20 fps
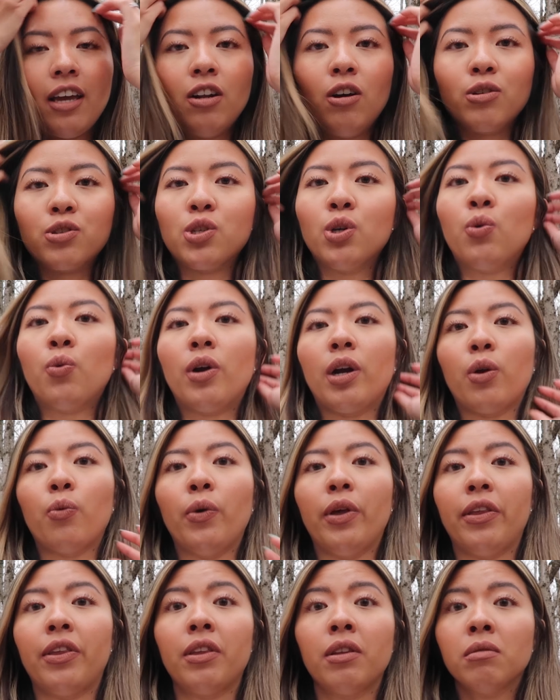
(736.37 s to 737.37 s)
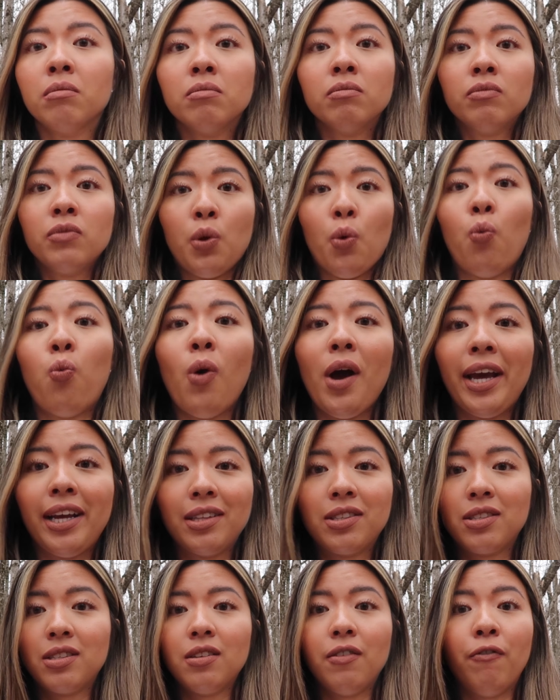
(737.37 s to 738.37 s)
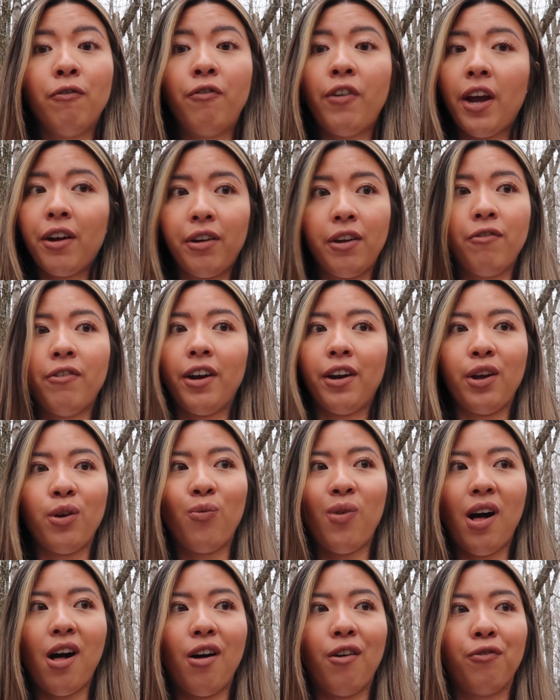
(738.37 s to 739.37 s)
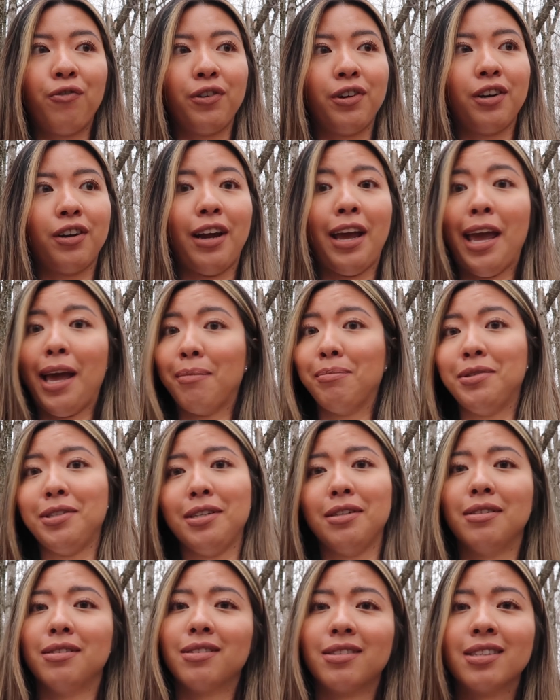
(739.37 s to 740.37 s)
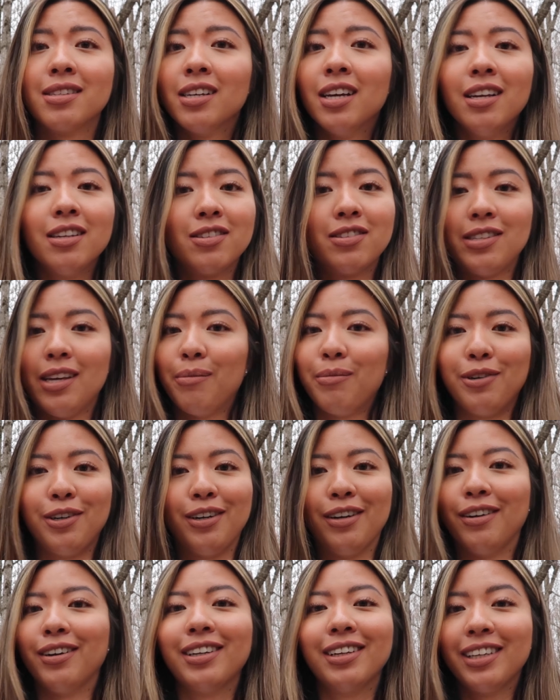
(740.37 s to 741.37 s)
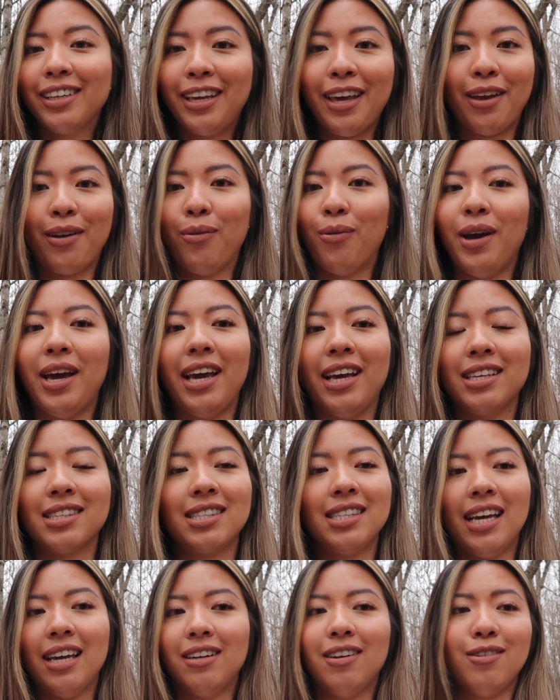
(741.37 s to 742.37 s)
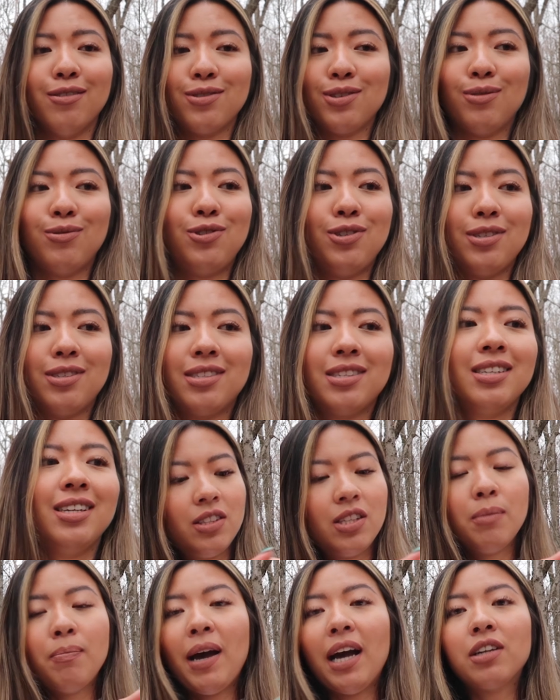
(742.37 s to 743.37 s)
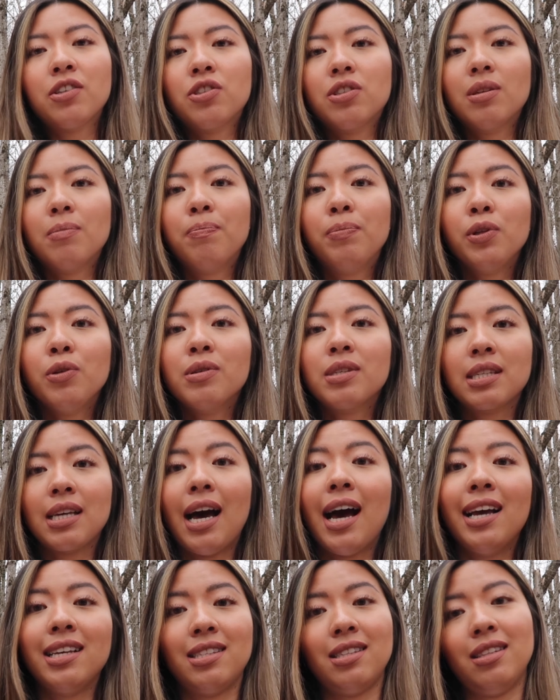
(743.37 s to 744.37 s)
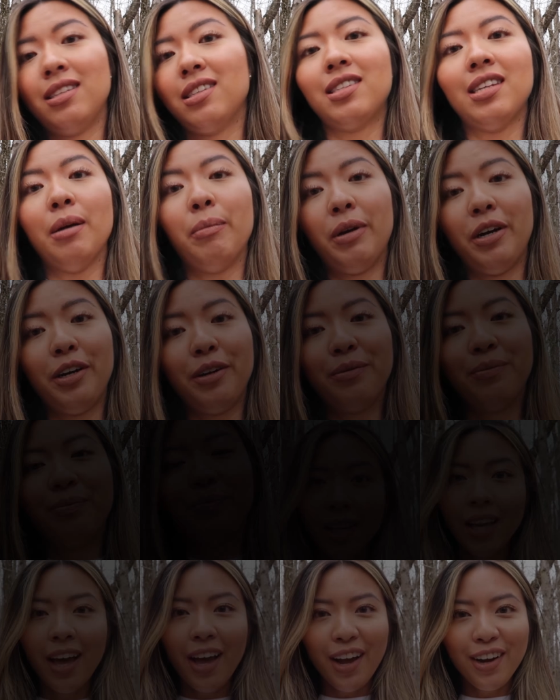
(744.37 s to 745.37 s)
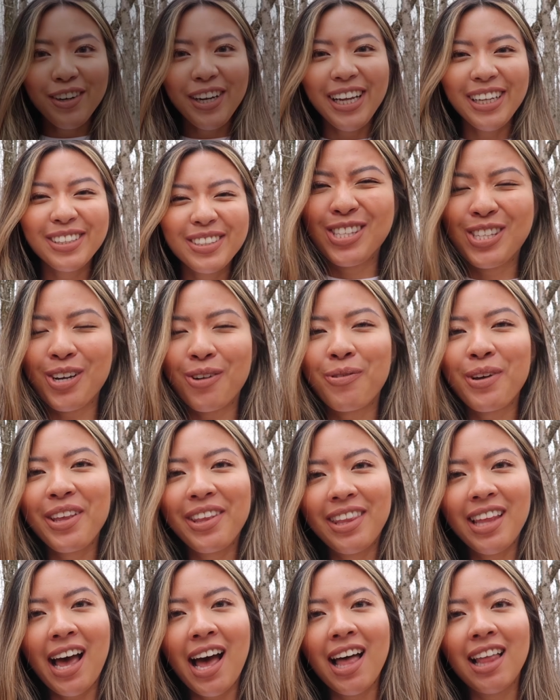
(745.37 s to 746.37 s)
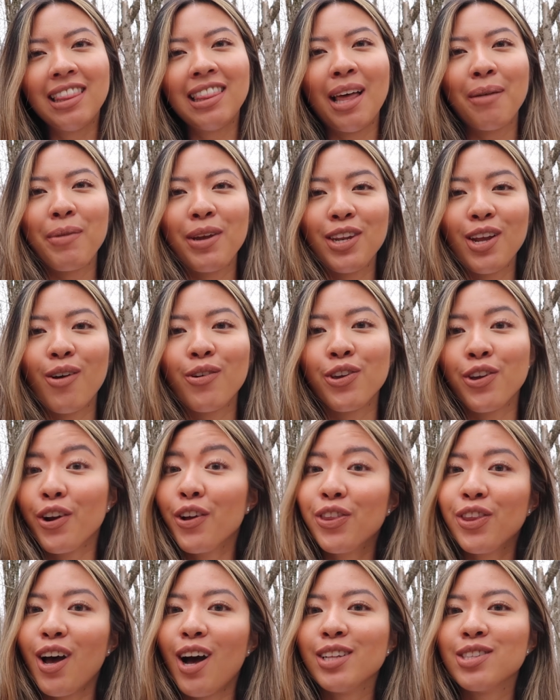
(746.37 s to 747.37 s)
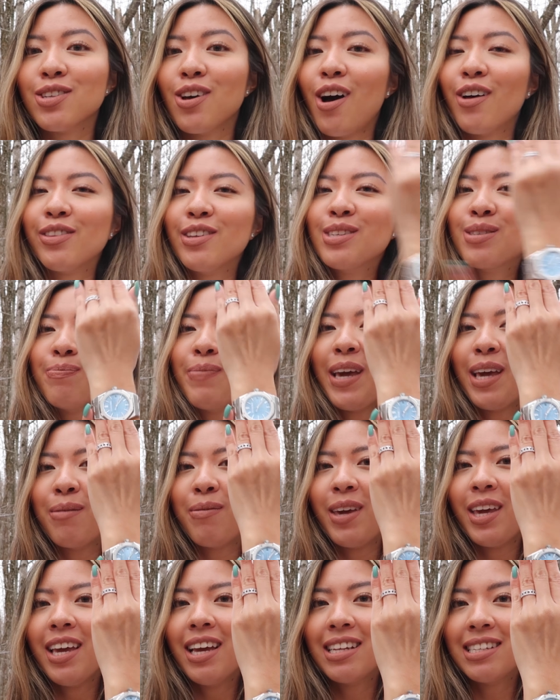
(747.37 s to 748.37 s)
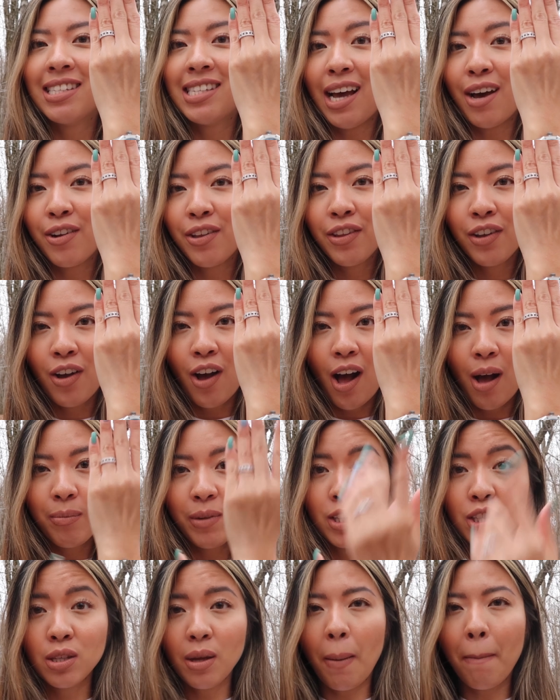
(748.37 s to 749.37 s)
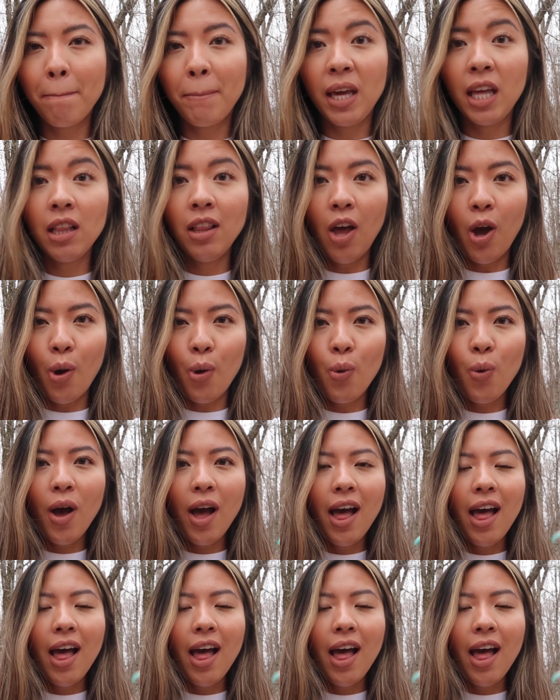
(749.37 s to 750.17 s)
could also work with whites very, very well for your Hamptons summer getaways, and also just to match the blue skies in the summer. Alright, so with that, let me know your thoughts on this baby down in the comments below,